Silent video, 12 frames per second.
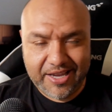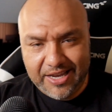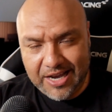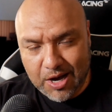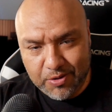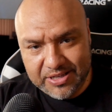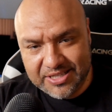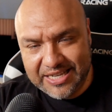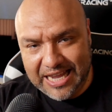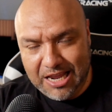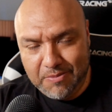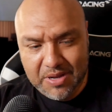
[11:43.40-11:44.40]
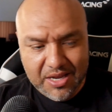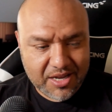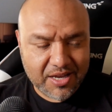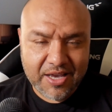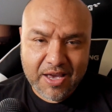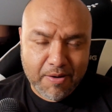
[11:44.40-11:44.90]
how is gaming,
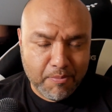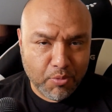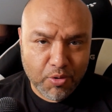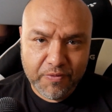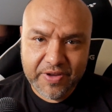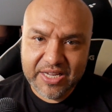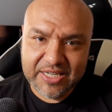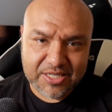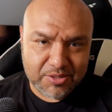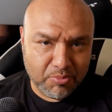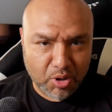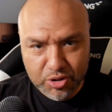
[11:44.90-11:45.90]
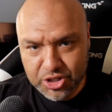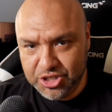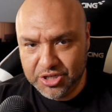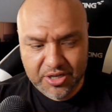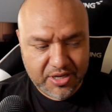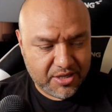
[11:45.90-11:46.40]
movies,
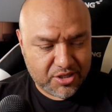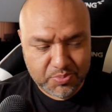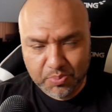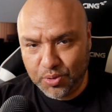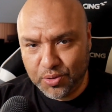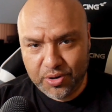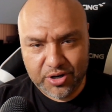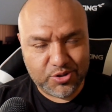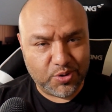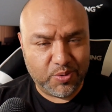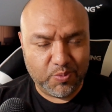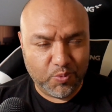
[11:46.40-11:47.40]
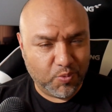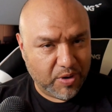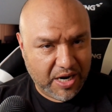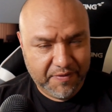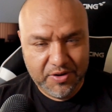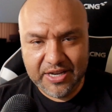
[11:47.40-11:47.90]
motion, sports, or
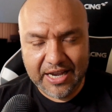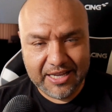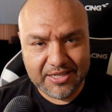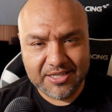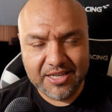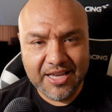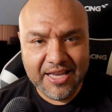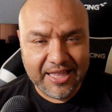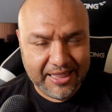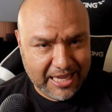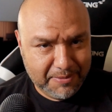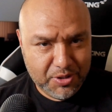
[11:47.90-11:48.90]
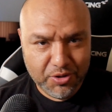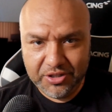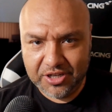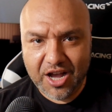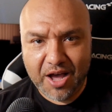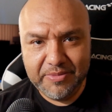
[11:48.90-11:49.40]
whatever, you guys let me know in the
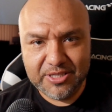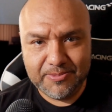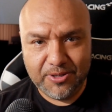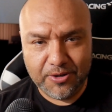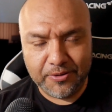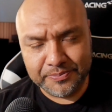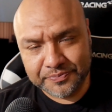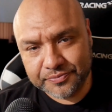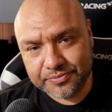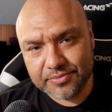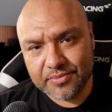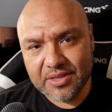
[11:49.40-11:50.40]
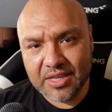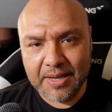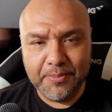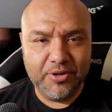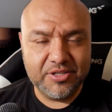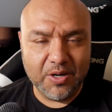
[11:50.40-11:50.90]
comments below. I'm
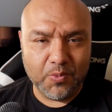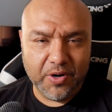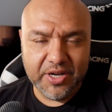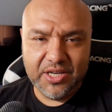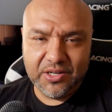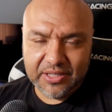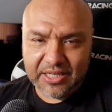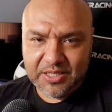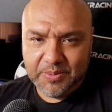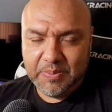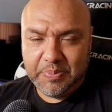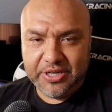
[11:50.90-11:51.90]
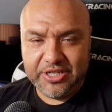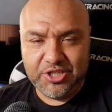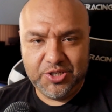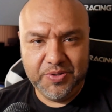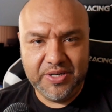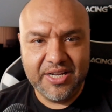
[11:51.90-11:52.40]
gonna start working on that TV pretty
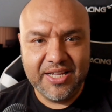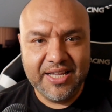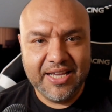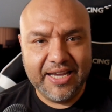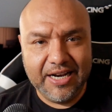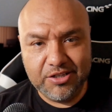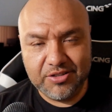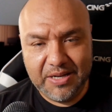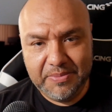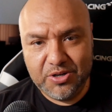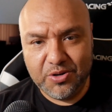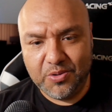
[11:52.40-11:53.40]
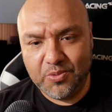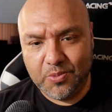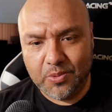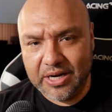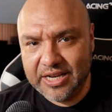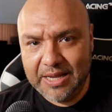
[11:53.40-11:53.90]
soon. And also let me know
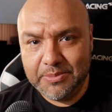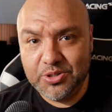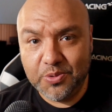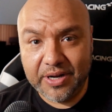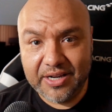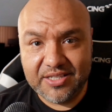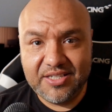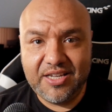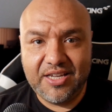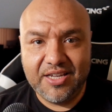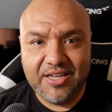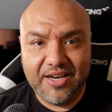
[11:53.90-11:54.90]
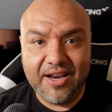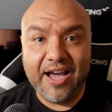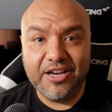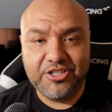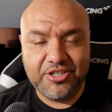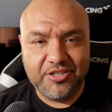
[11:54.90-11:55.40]
what games you want to see in
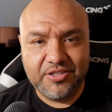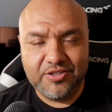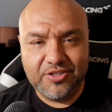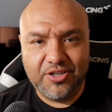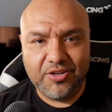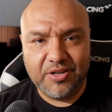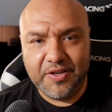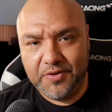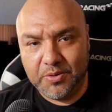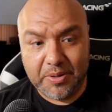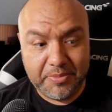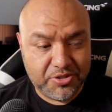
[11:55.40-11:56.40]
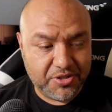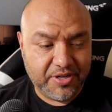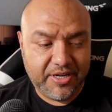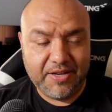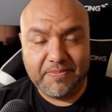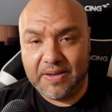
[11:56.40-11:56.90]
action. You know, if you want me to
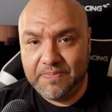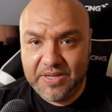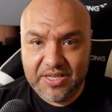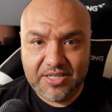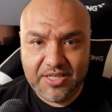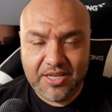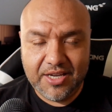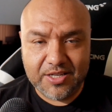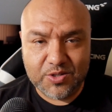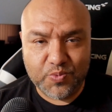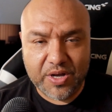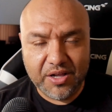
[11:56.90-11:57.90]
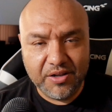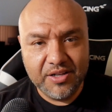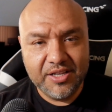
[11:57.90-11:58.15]
connect my PC as well,